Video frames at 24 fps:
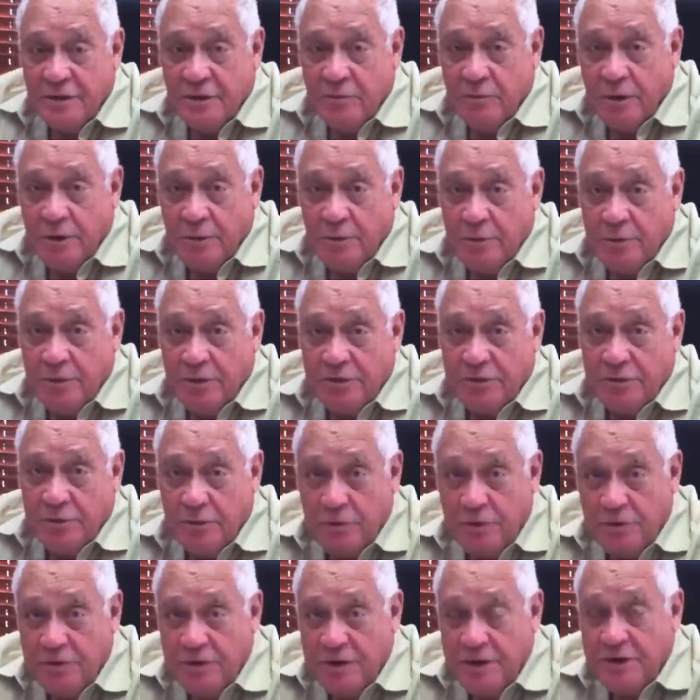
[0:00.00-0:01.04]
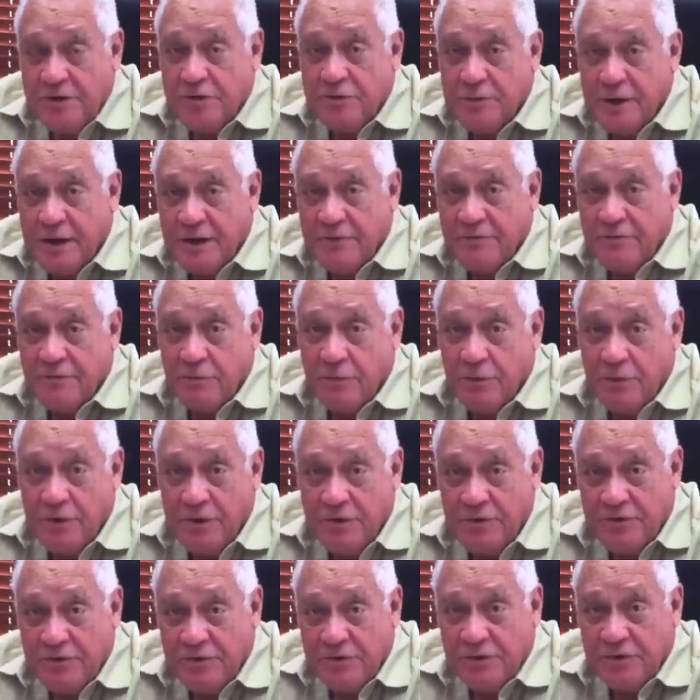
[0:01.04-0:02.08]
when we were told you need 24
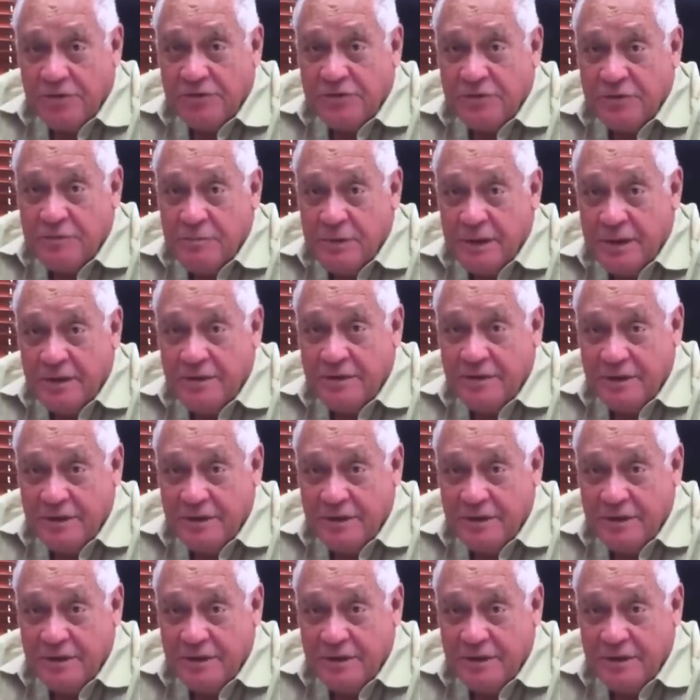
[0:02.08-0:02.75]
inches of cement